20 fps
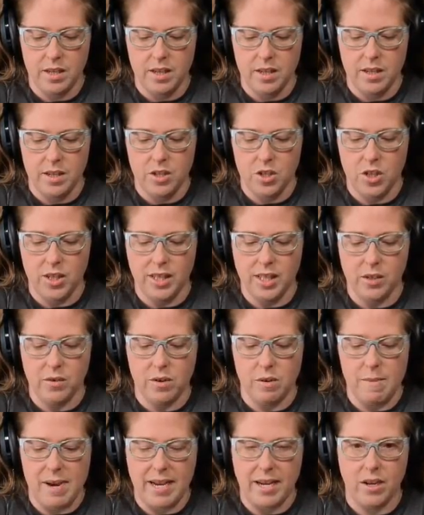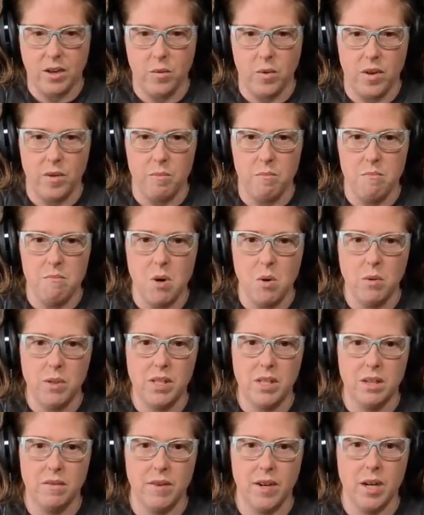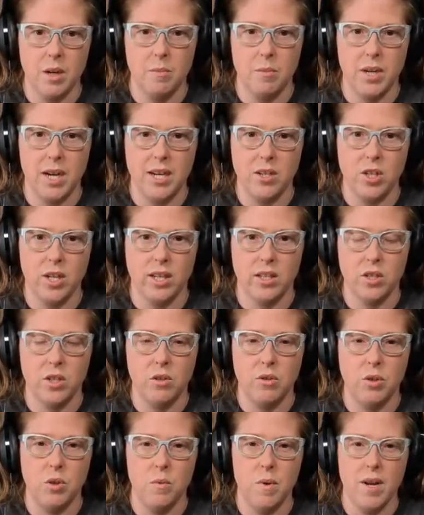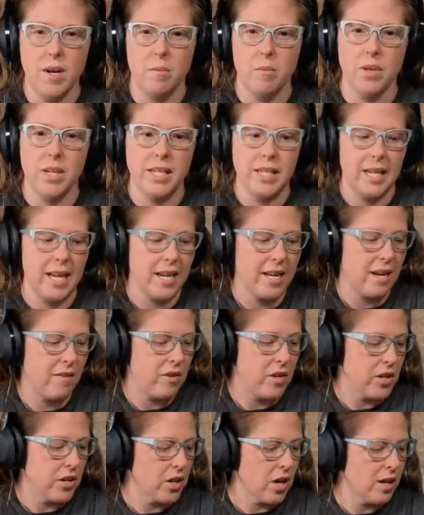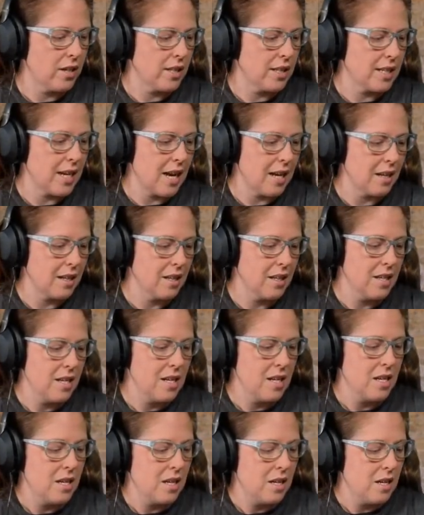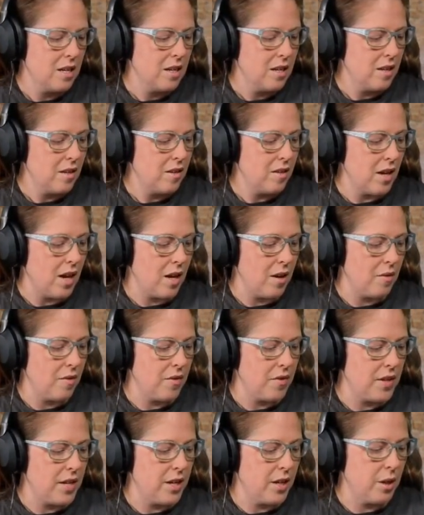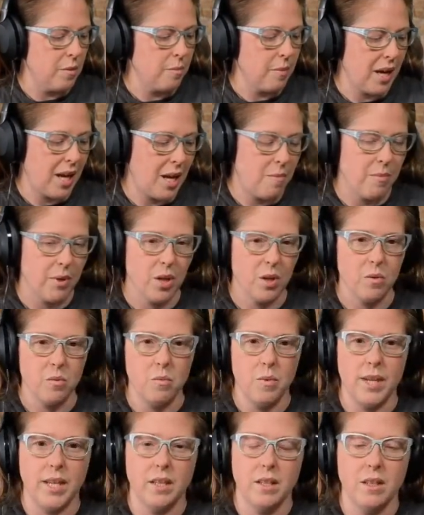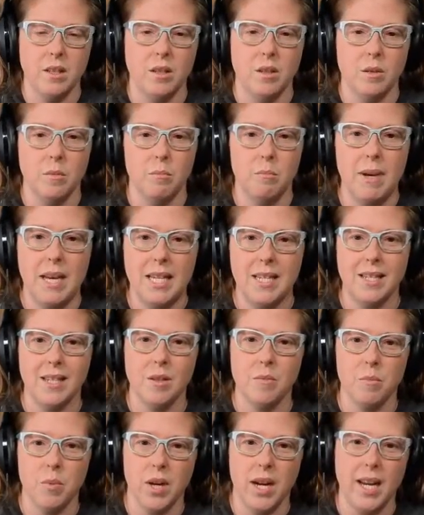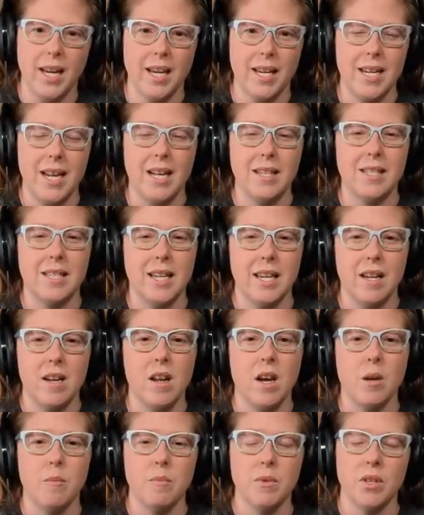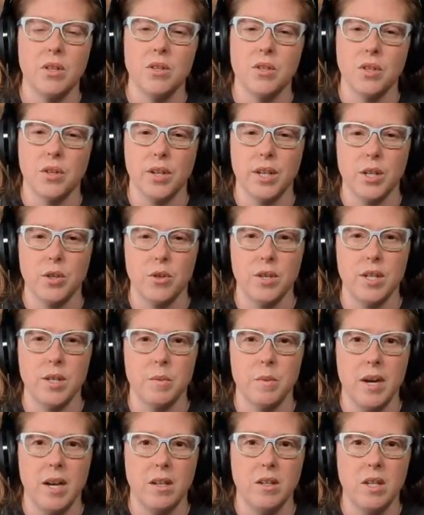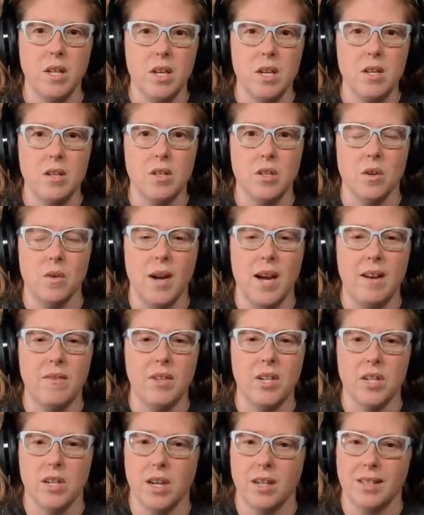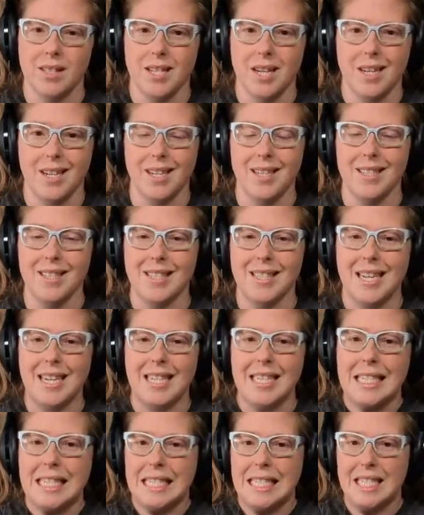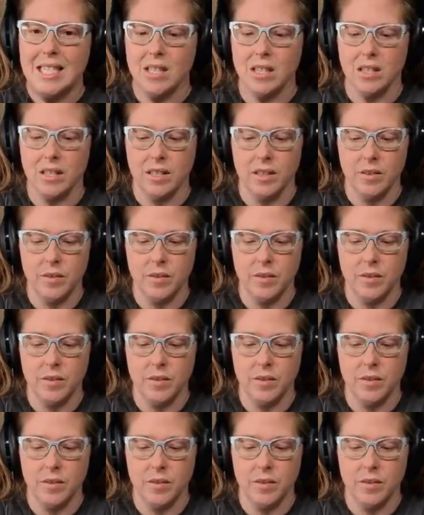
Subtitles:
Just a reminder, with most of our projects, you do want to print it on heavier cardstock. Thinner paper will bend and break and not stand up to the circuitry as well. So a heavier cardstock is ideal.